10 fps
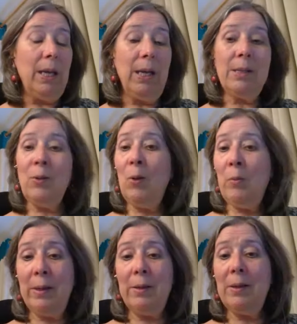it's all
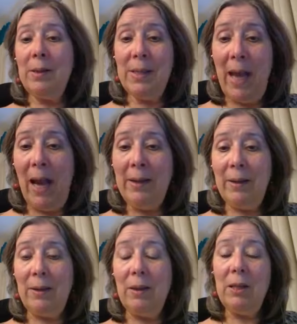written in
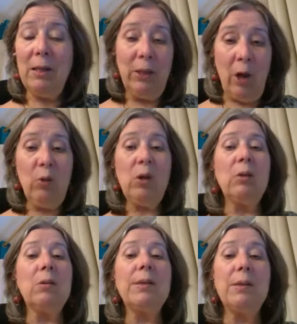Italian. The
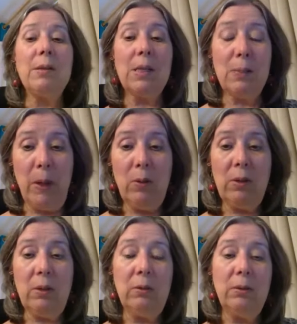locals
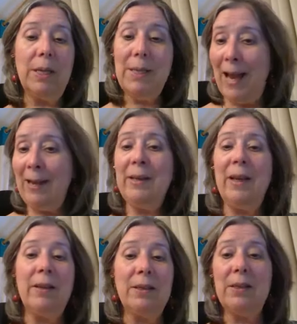spoke Italian
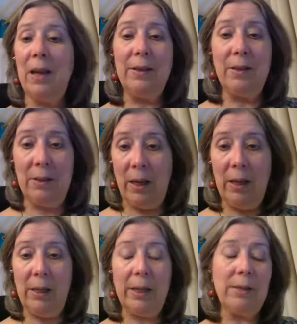and Italian
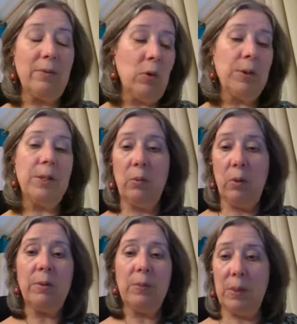dialects. Of course, there
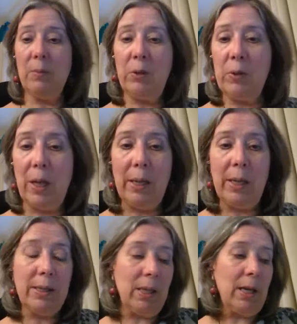were some other
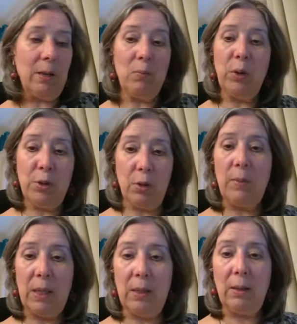dialects that had more
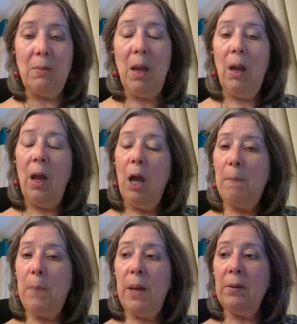German in them,
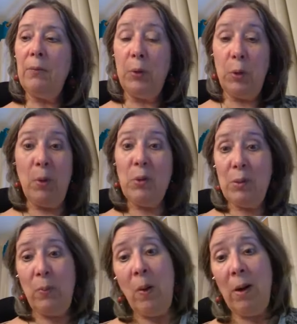but for the
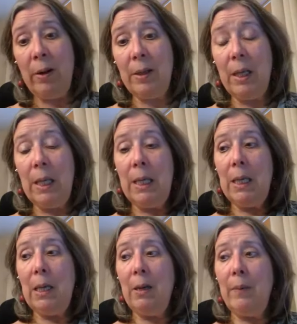most part,
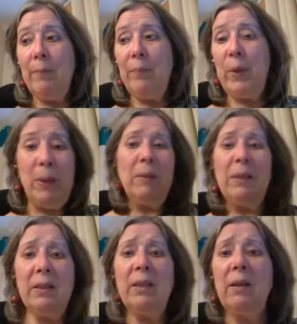the people in the